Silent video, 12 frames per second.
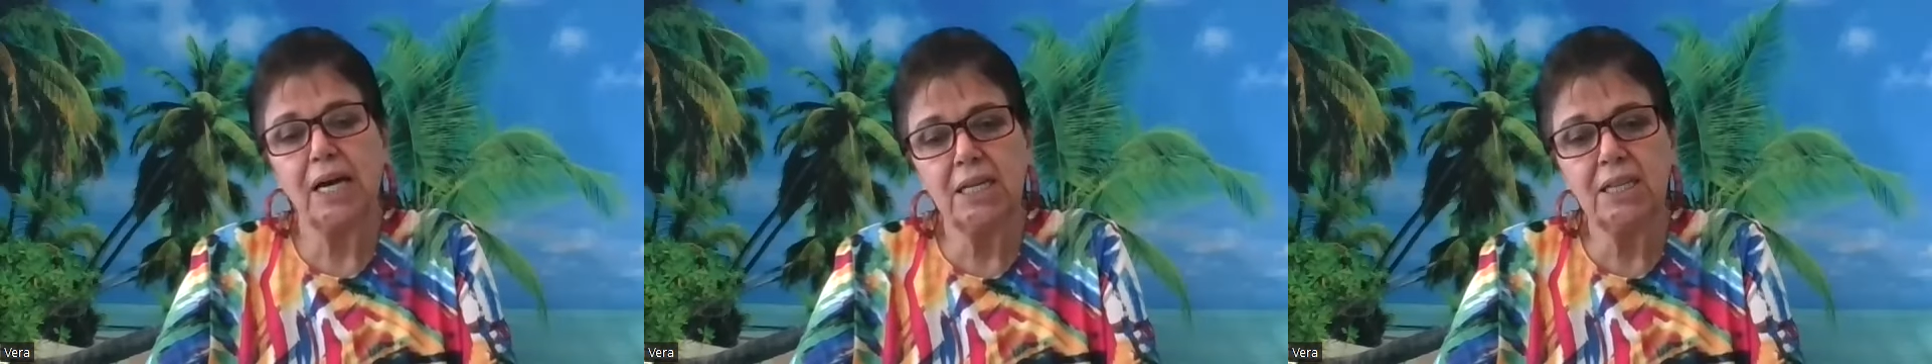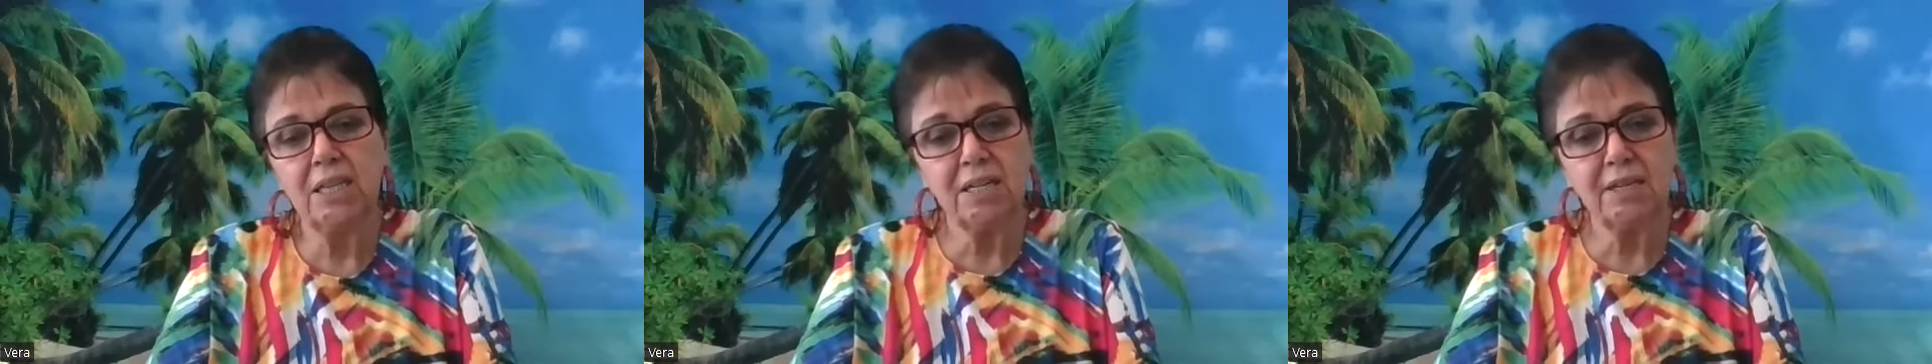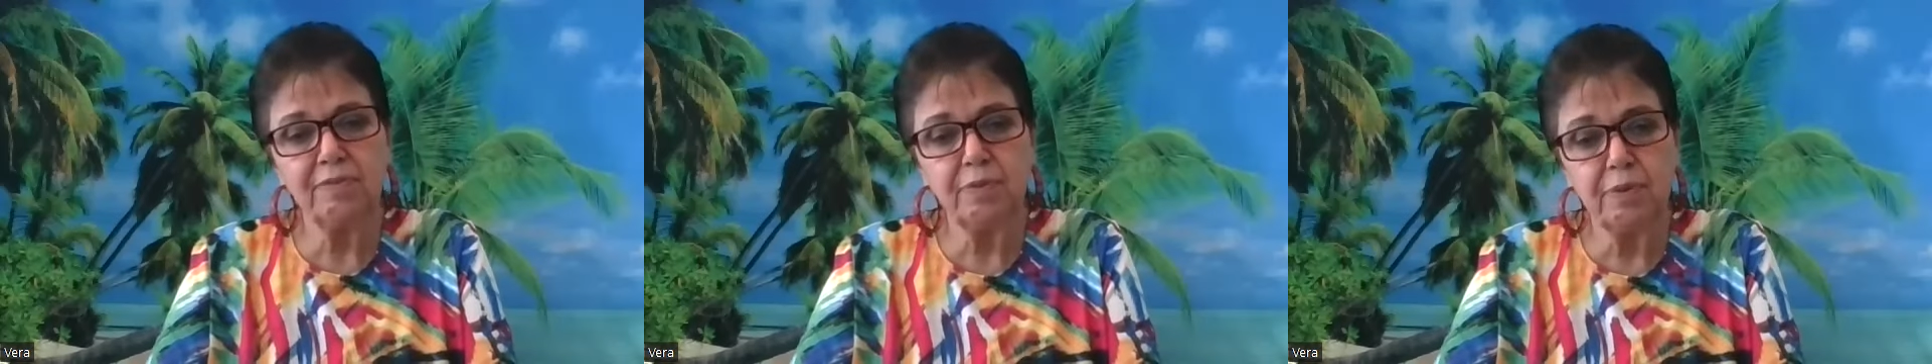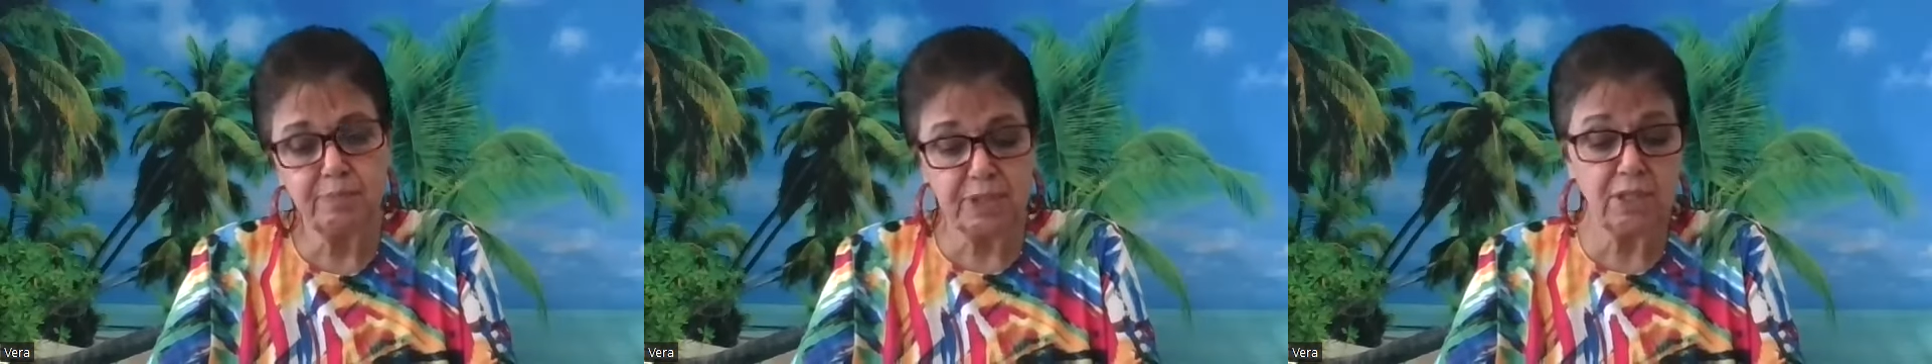I love
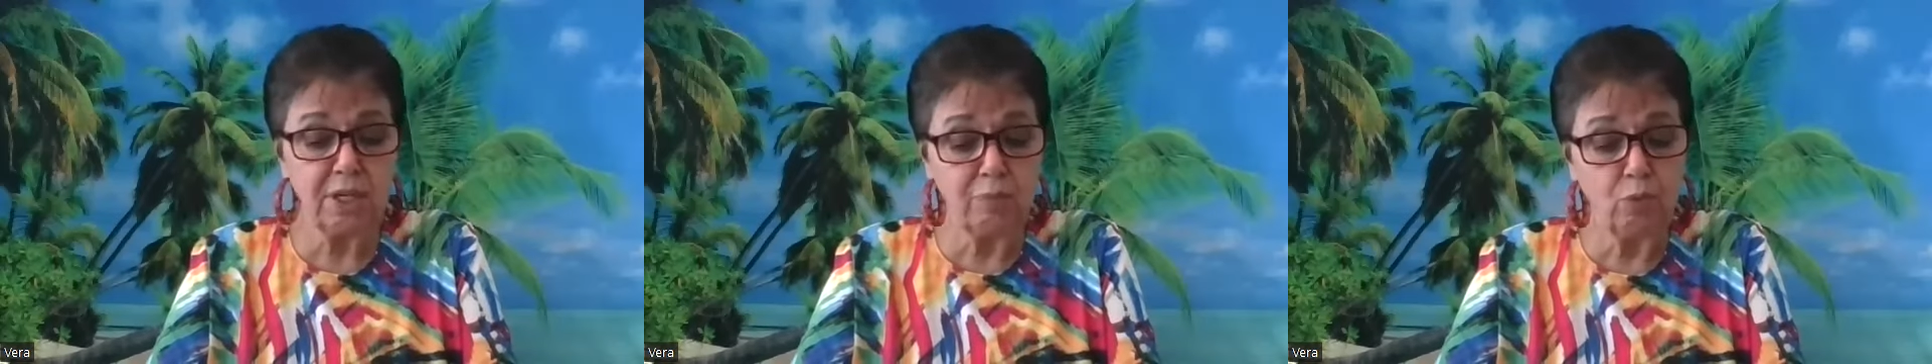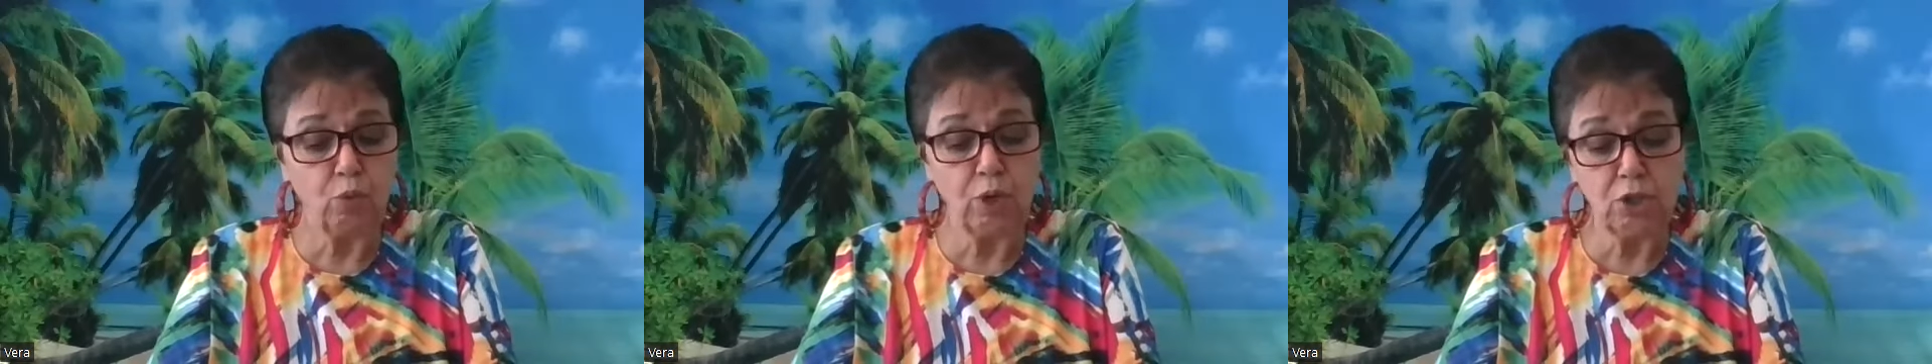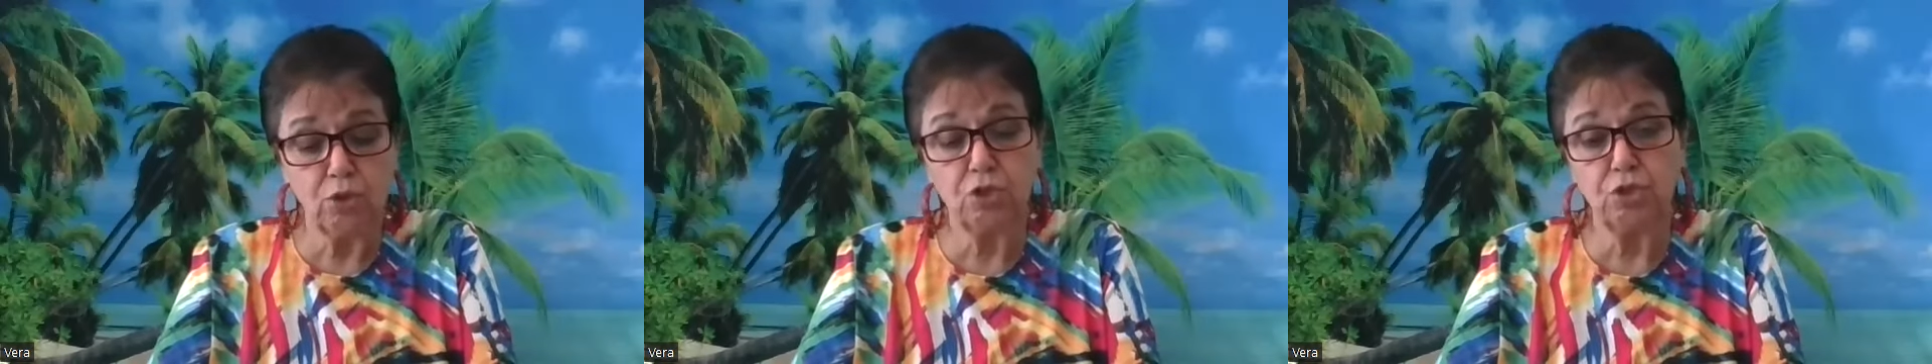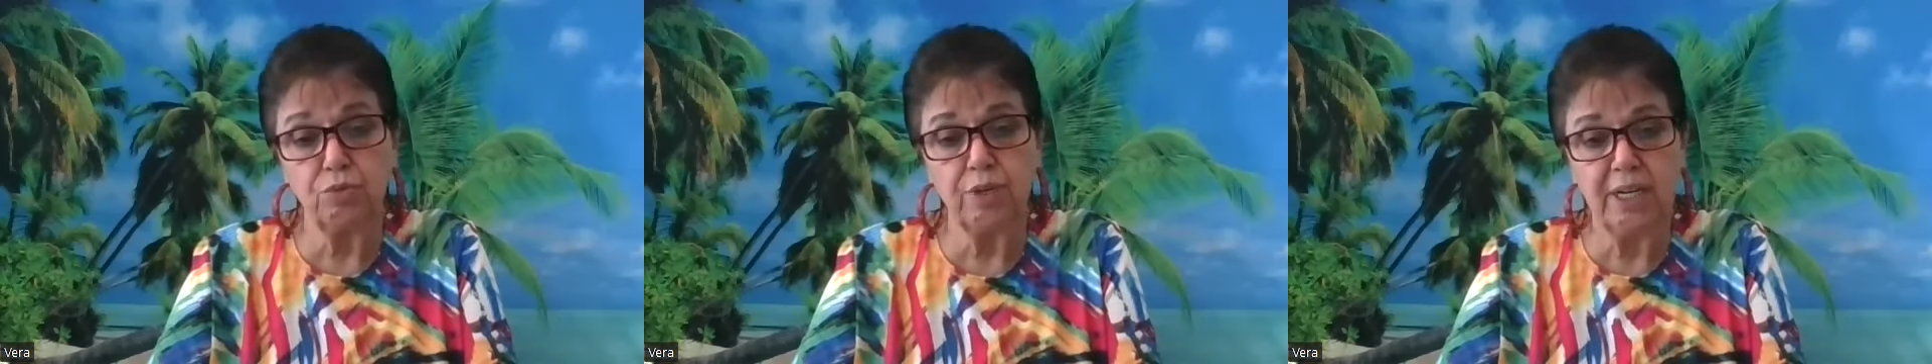Psalm
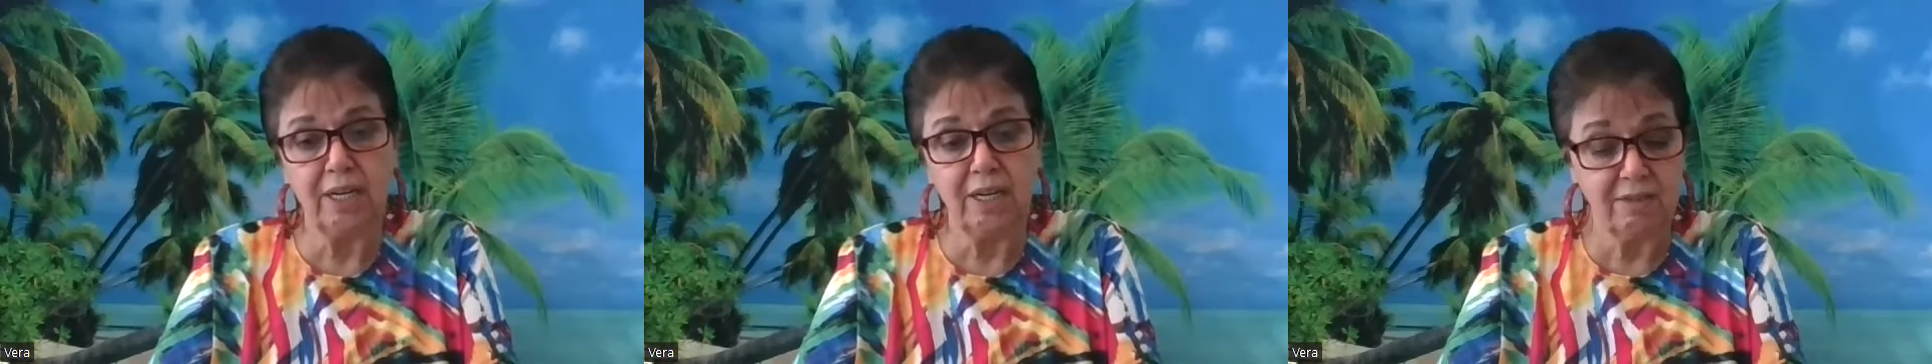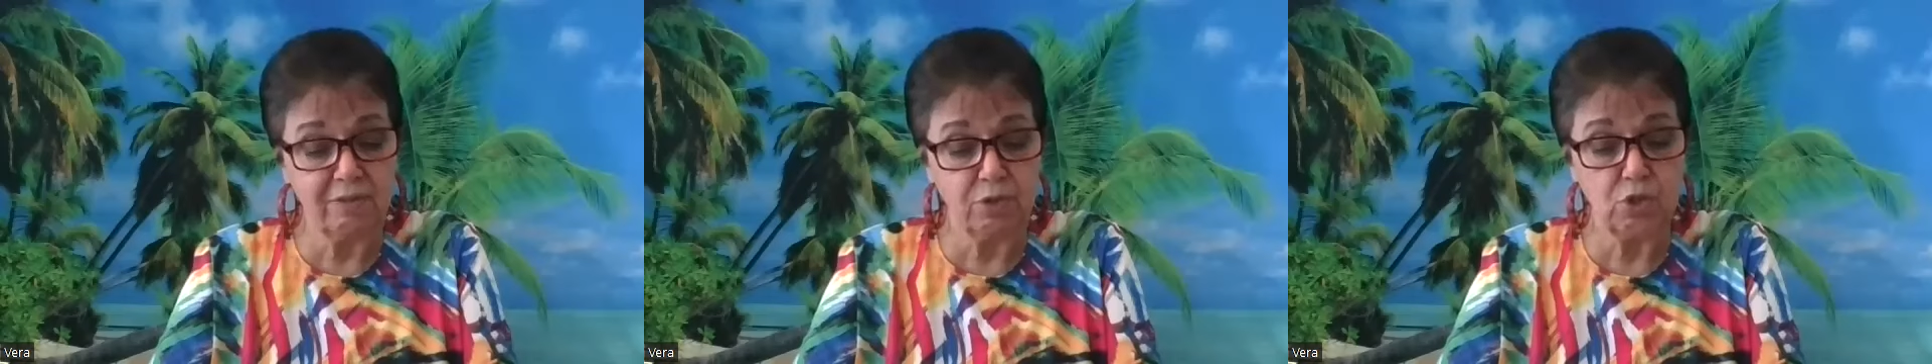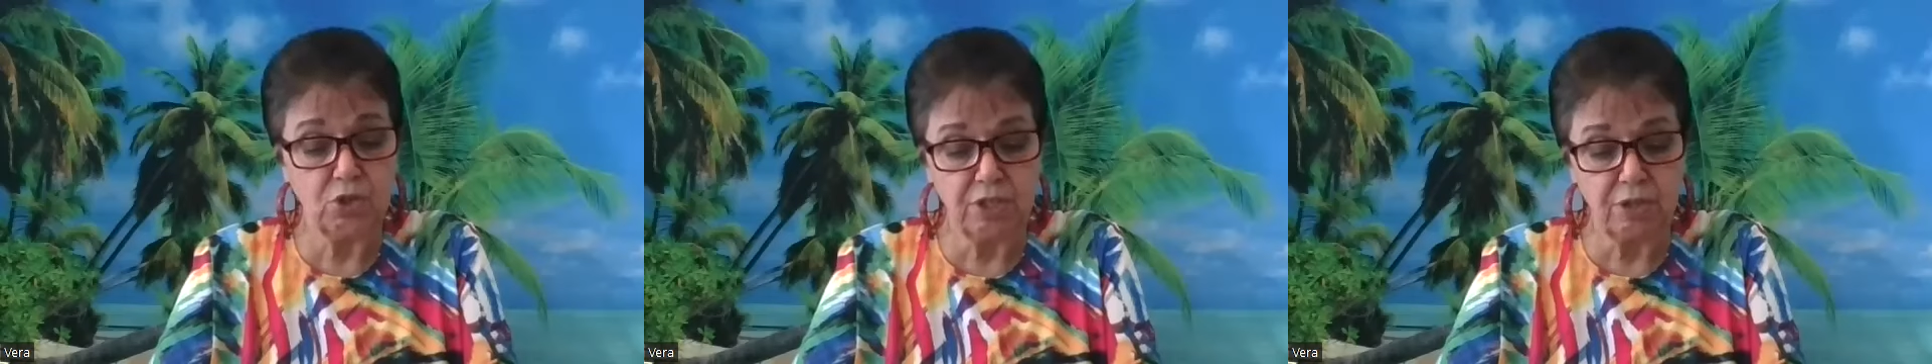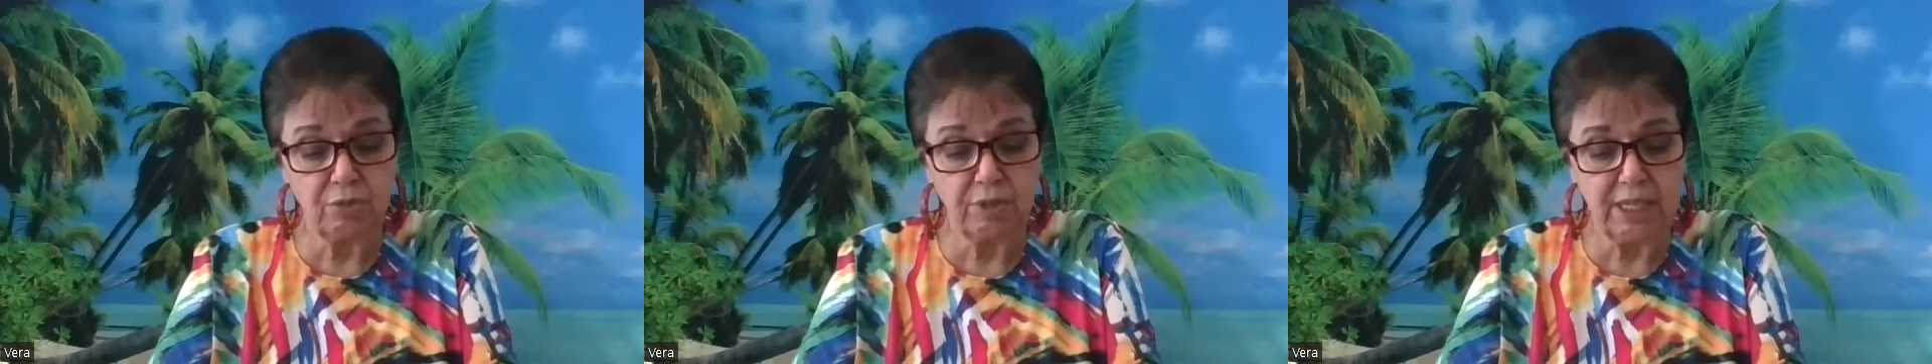103 and verse
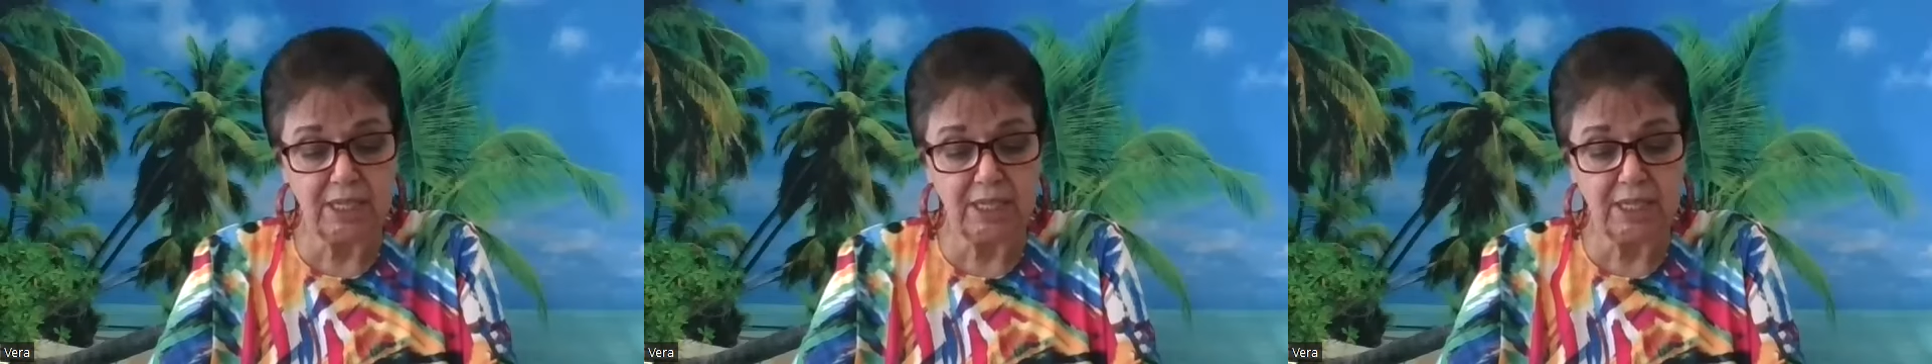3.